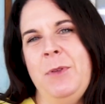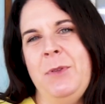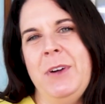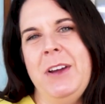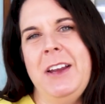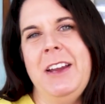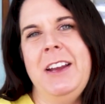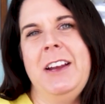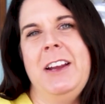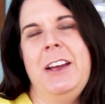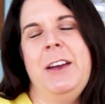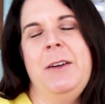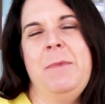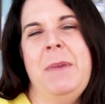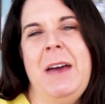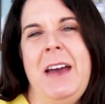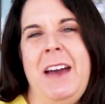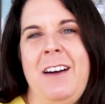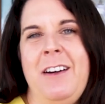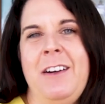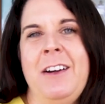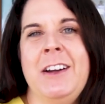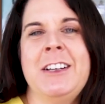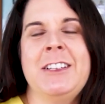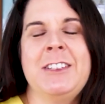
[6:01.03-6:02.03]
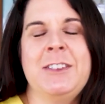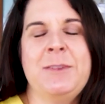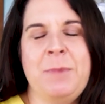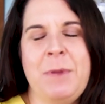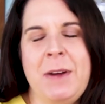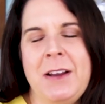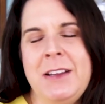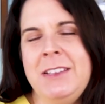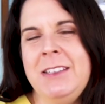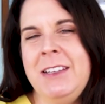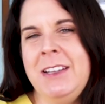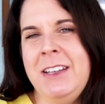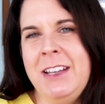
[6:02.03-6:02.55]
point about
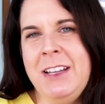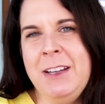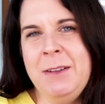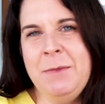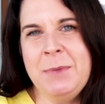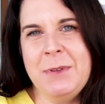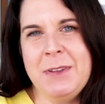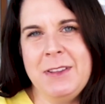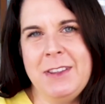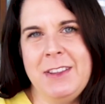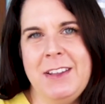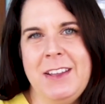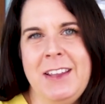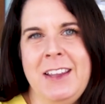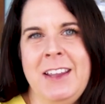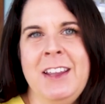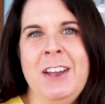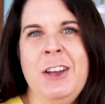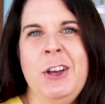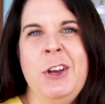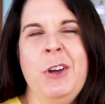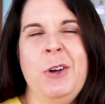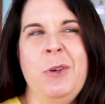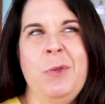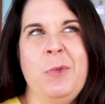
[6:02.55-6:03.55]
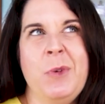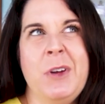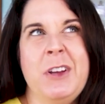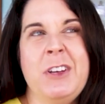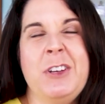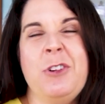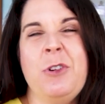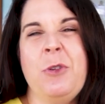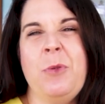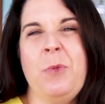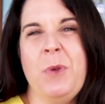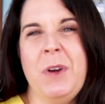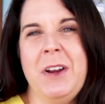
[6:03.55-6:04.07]
expressing empathy
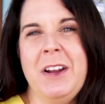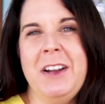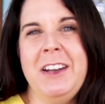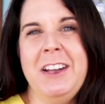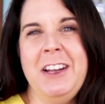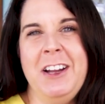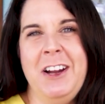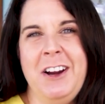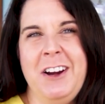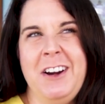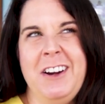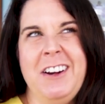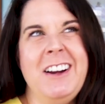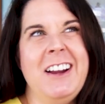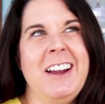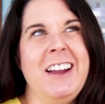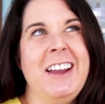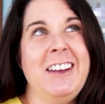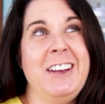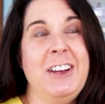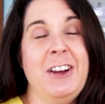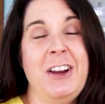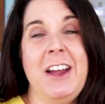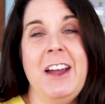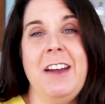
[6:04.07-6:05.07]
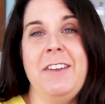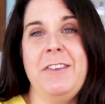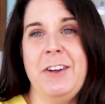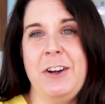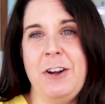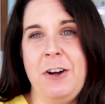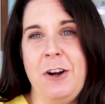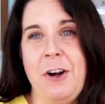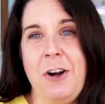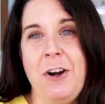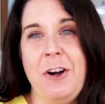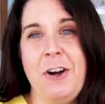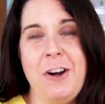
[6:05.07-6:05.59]
when you're really hurt and you're having
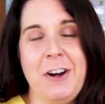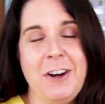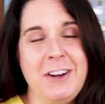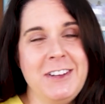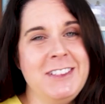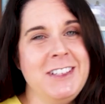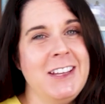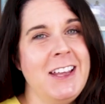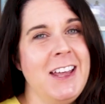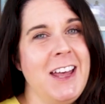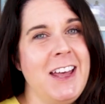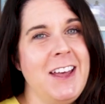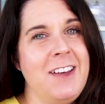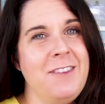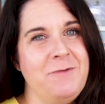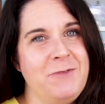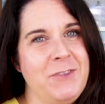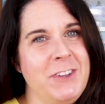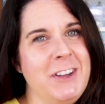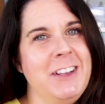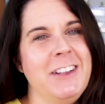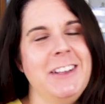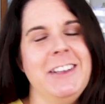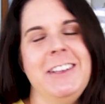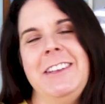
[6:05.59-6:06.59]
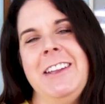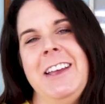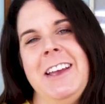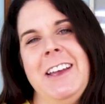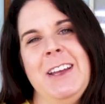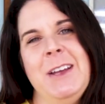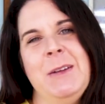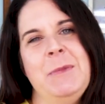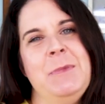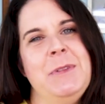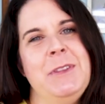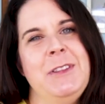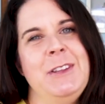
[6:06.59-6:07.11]
a hard time feeling
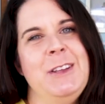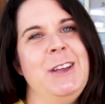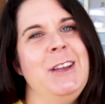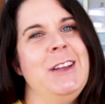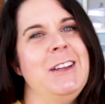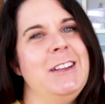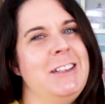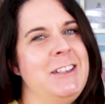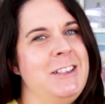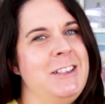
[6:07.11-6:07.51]
that empathy